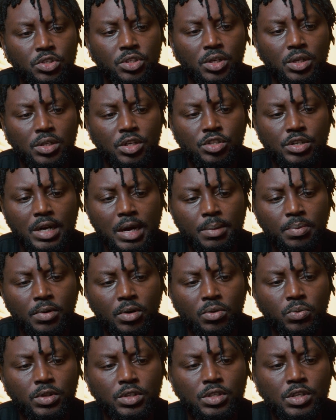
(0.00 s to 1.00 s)
shorty
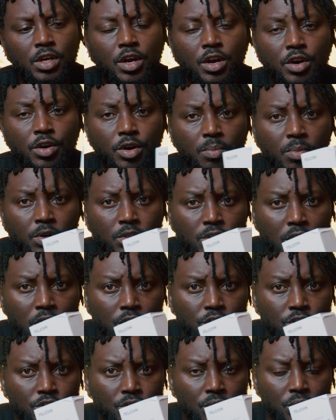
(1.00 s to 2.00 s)
tripod with remote
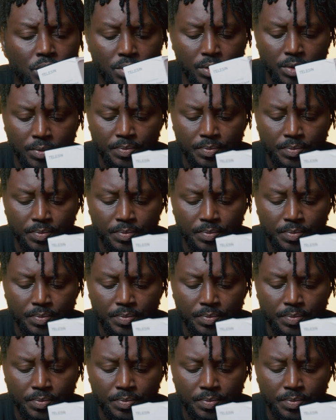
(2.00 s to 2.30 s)
control.